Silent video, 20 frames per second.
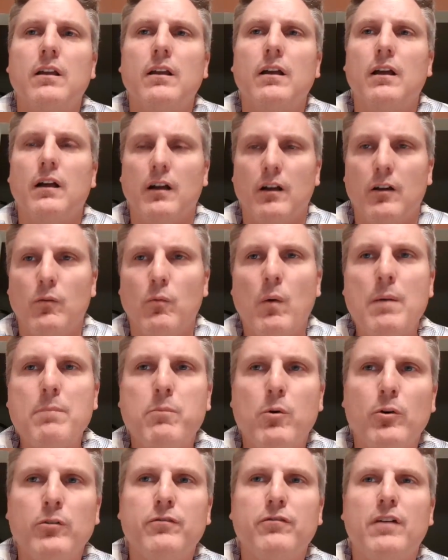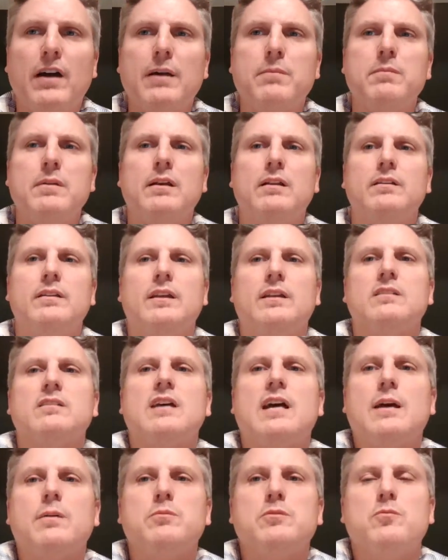1.5 million
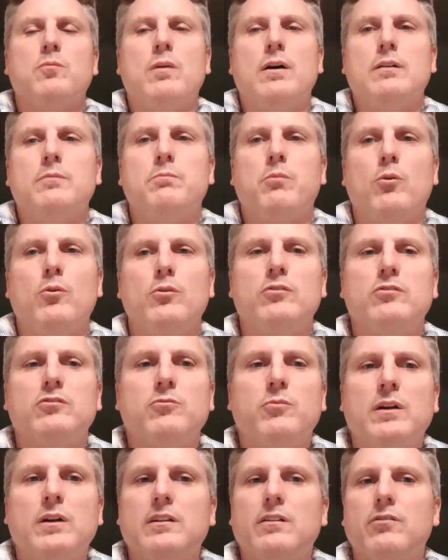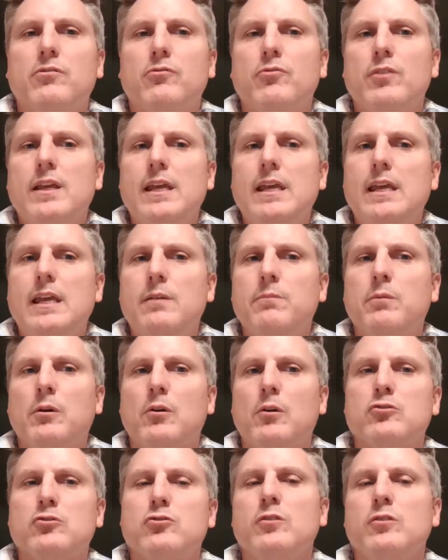times 1.23
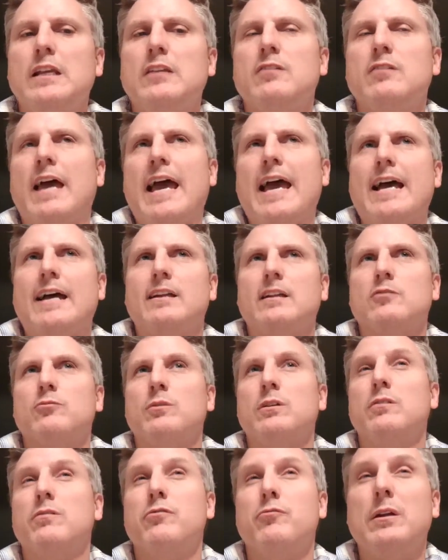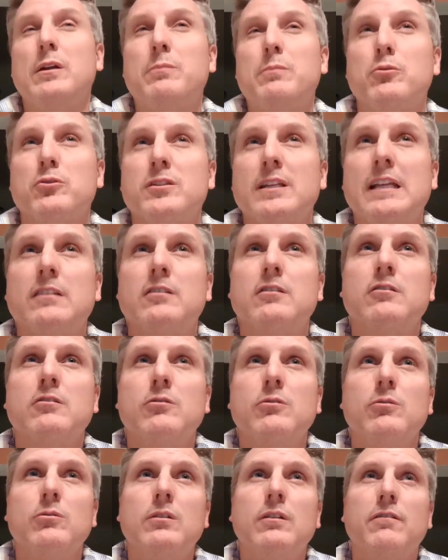because you need to add a 23%
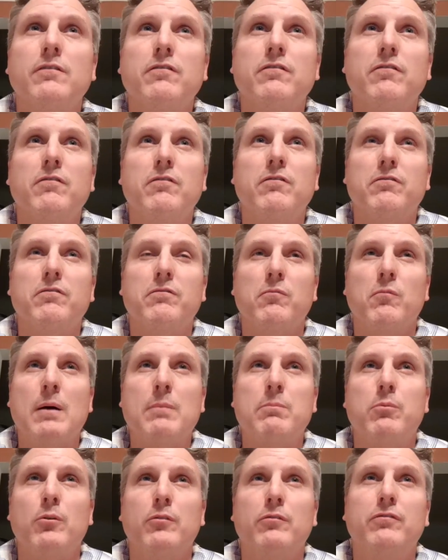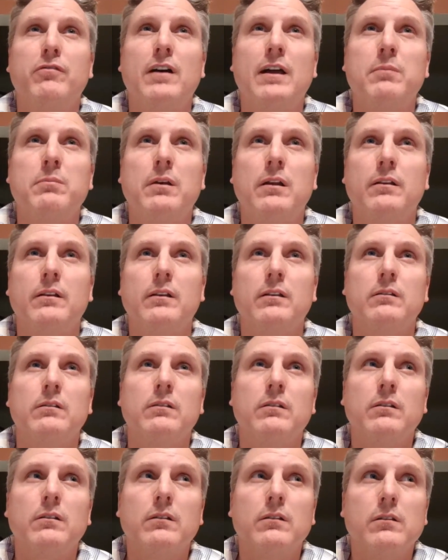to the 1.5 million,
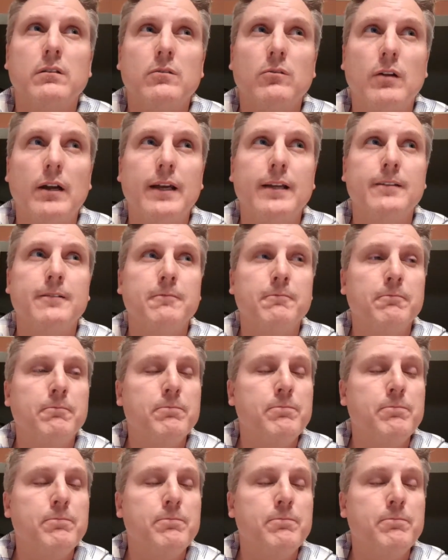right?